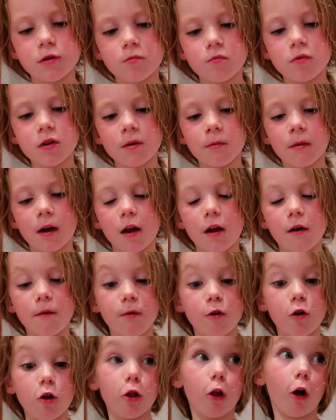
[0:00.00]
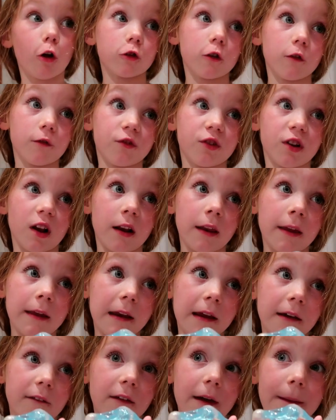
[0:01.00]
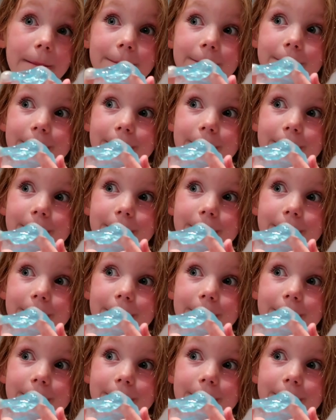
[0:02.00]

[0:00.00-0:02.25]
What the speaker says: Somebody might have put lots of gel in it then.